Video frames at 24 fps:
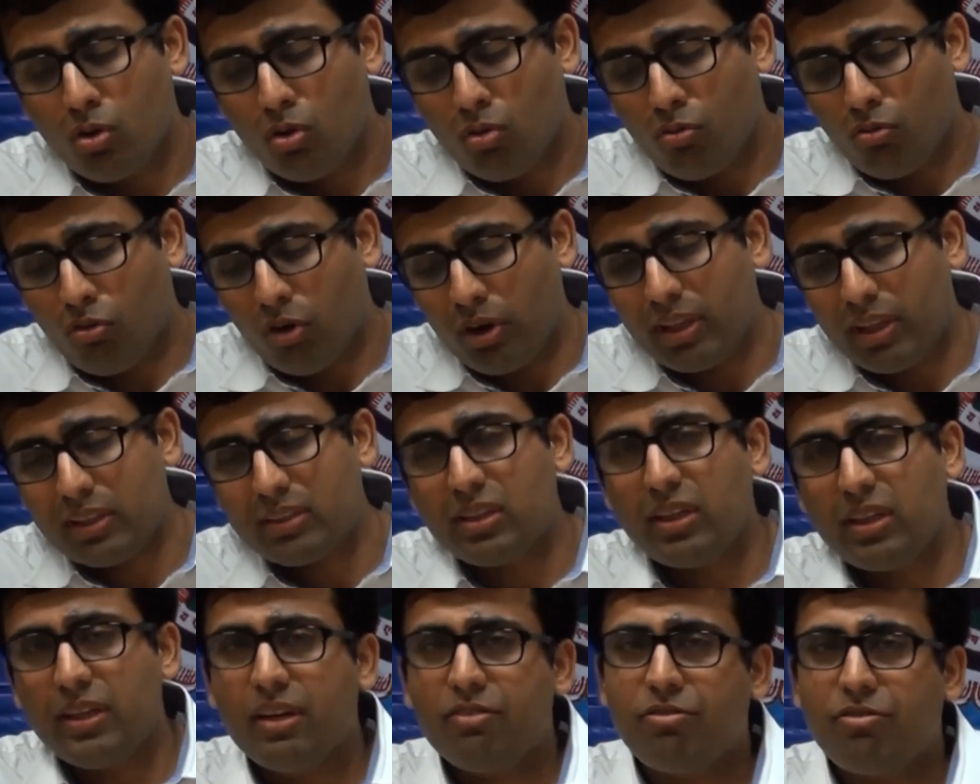What is
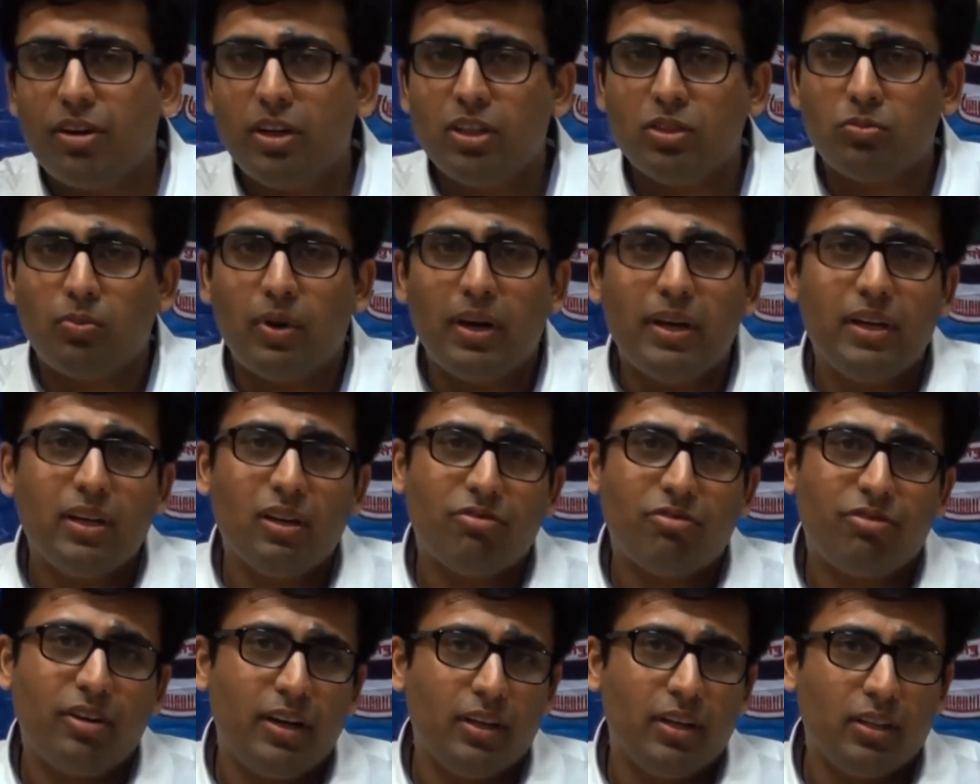the difference, my dear
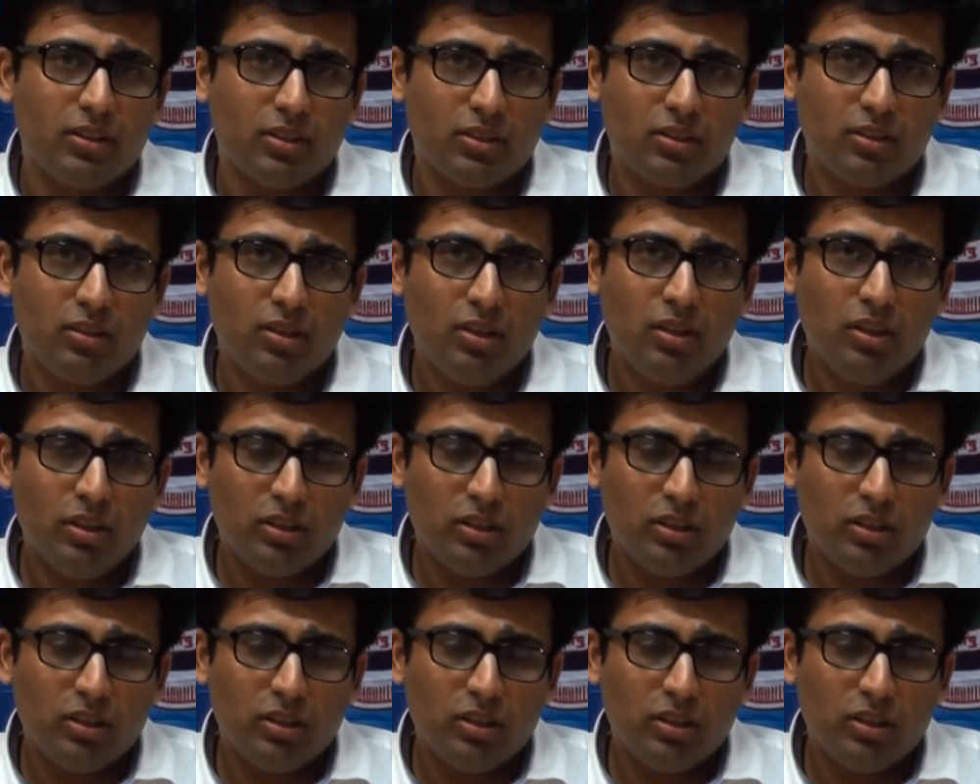friends?